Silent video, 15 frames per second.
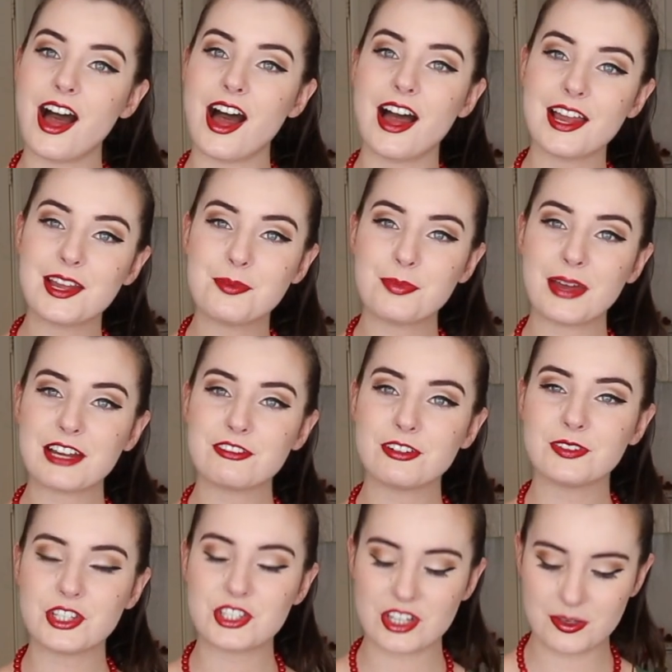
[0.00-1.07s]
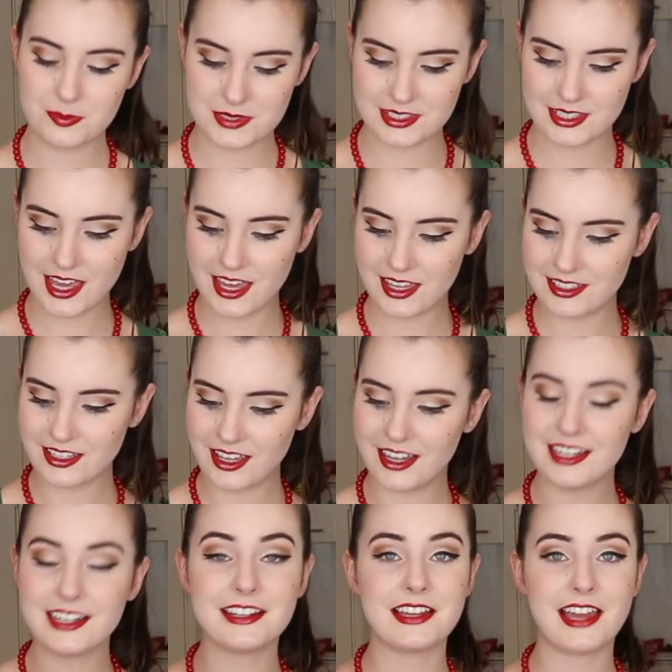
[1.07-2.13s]
I am back from the shops and
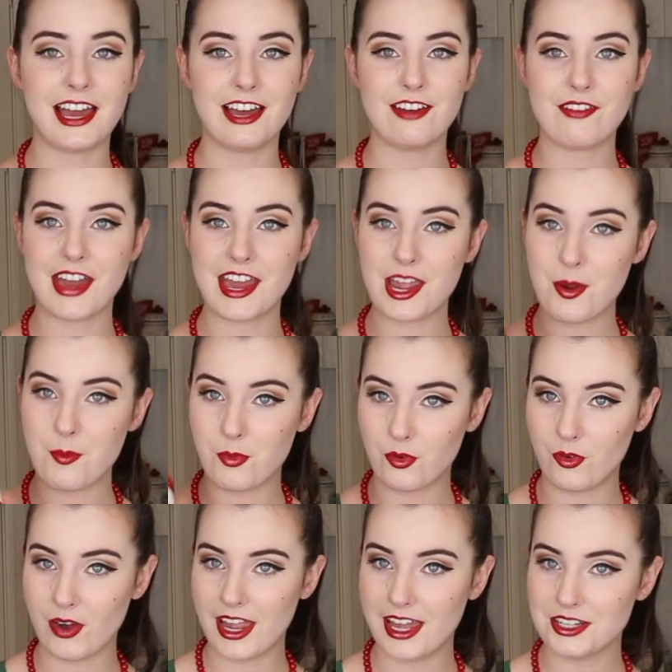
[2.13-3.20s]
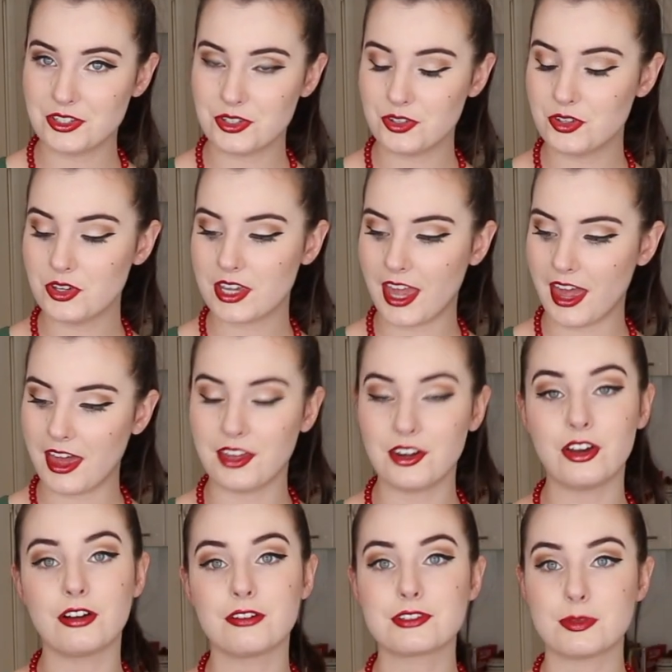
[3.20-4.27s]
I have a brand new can
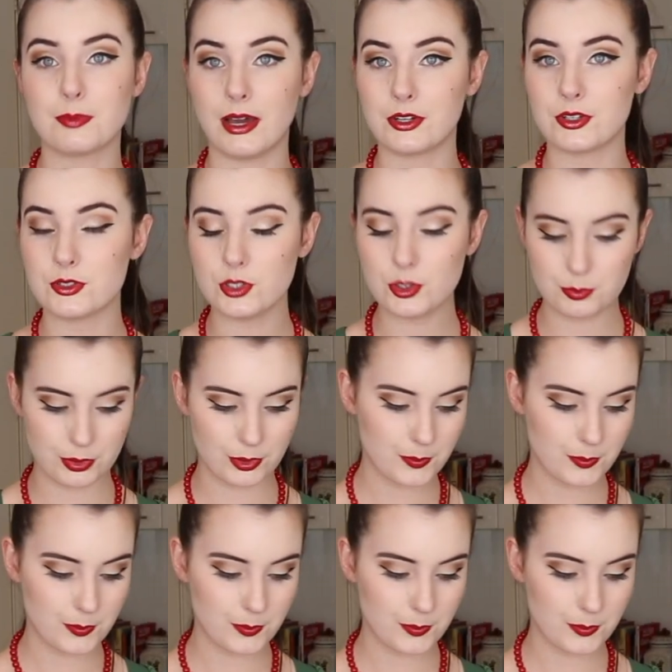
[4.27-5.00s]
of tomato soup